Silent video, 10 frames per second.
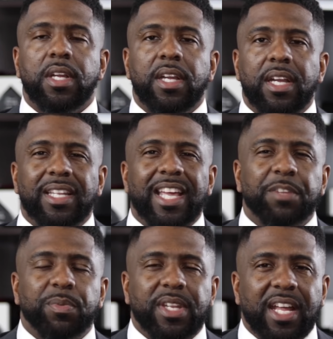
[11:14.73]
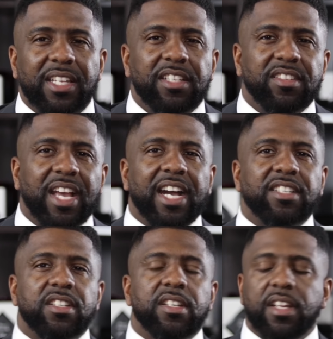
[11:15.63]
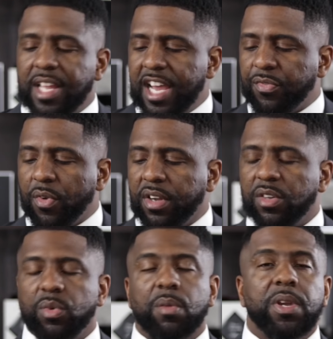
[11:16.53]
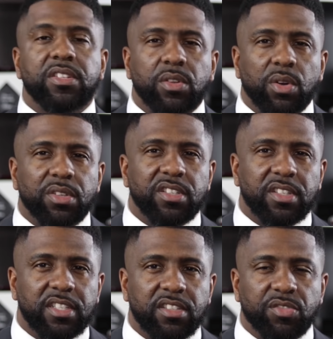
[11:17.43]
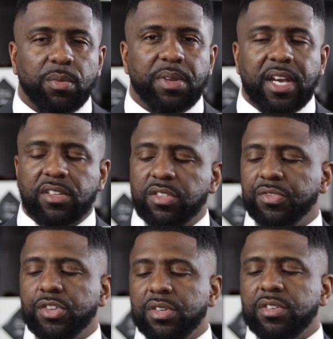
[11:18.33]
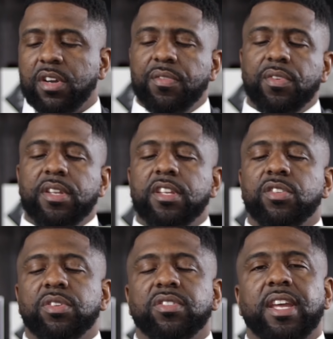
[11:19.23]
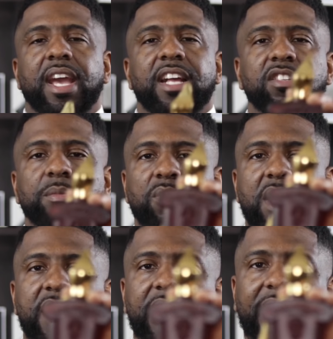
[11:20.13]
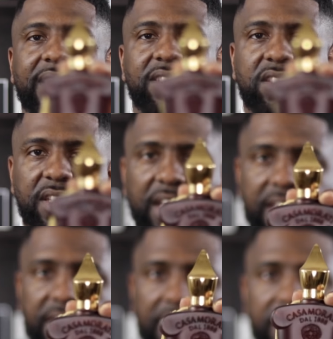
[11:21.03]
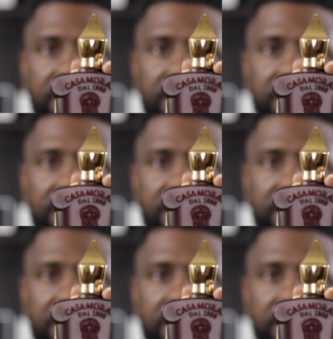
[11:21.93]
And last but not least, guys, the last fragrance I want to mention on this list is from the house of Xerjoff, and this was Casamorati 1888.